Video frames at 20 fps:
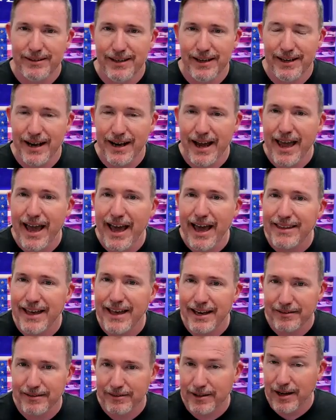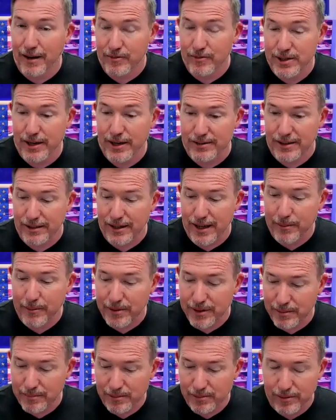And I had that conversation a lot
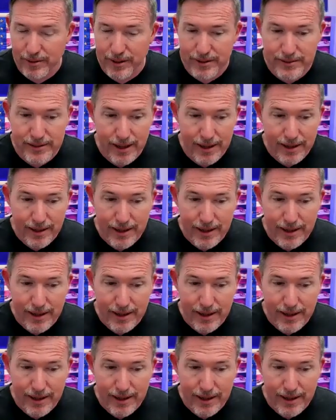with employees.